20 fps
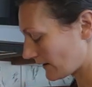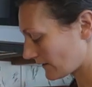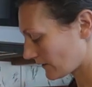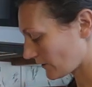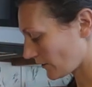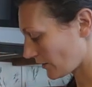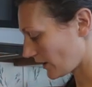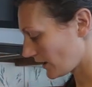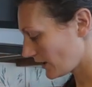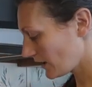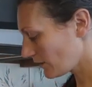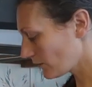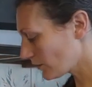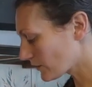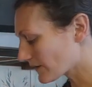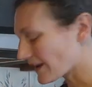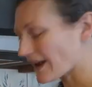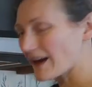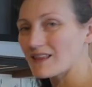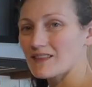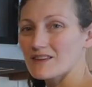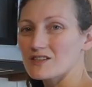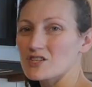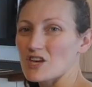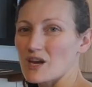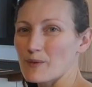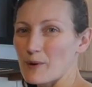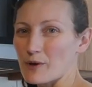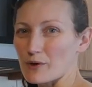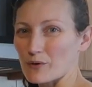I stir, and it will take the
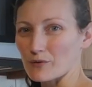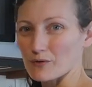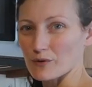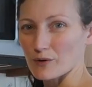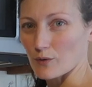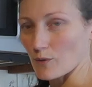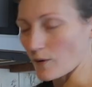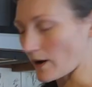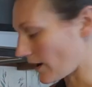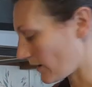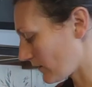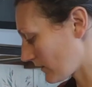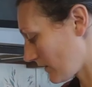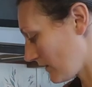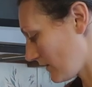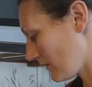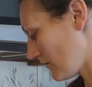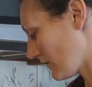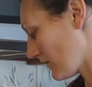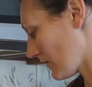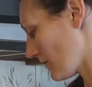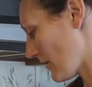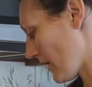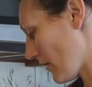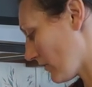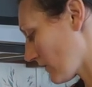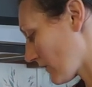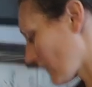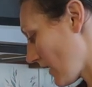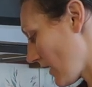shea butter a little while to, to
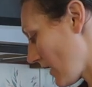melt.